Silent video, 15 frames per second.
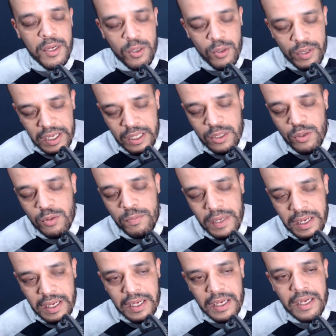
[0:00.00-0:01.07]
You need to
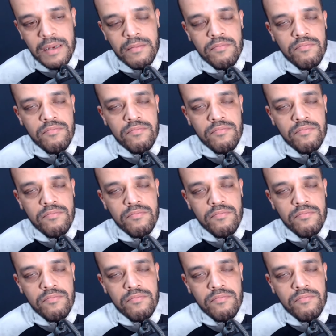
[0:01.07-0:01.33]
be